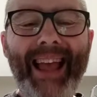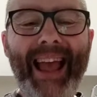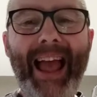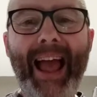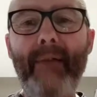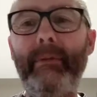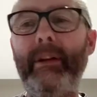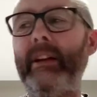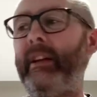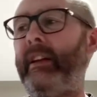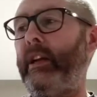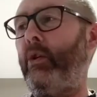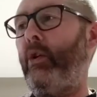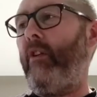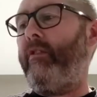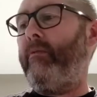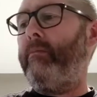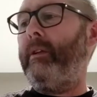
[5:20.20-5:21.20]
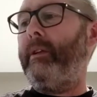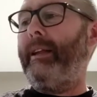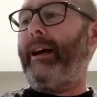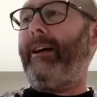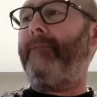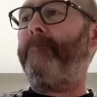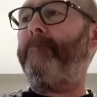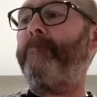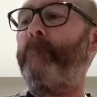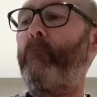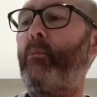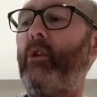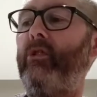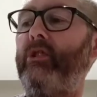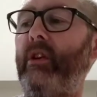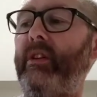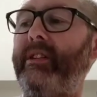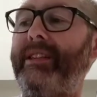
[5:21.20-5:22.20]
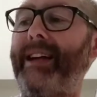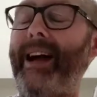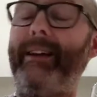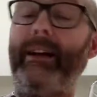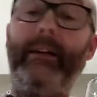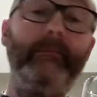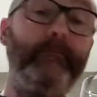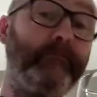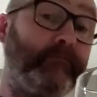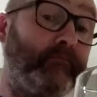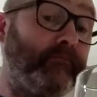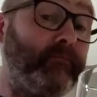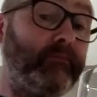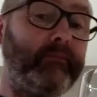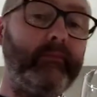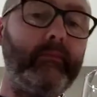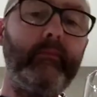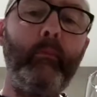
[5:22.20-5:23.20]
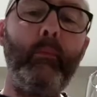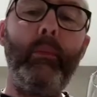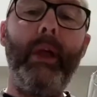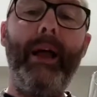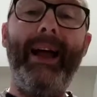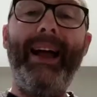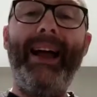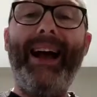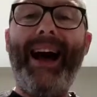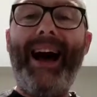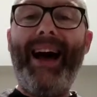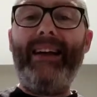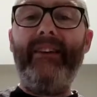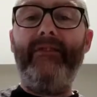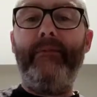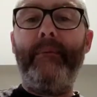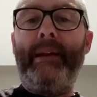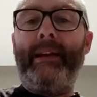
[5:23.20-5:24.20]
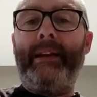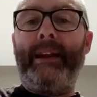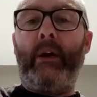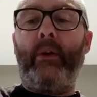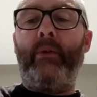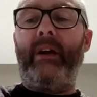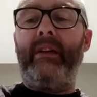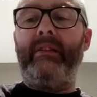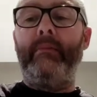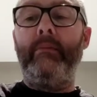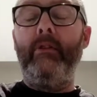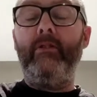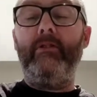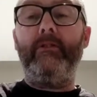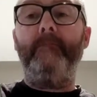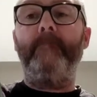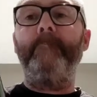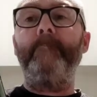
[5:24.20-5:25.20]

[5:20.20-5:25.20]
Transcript: Eminently coffeeable, that. So the cider hadn't fermented out quite so much.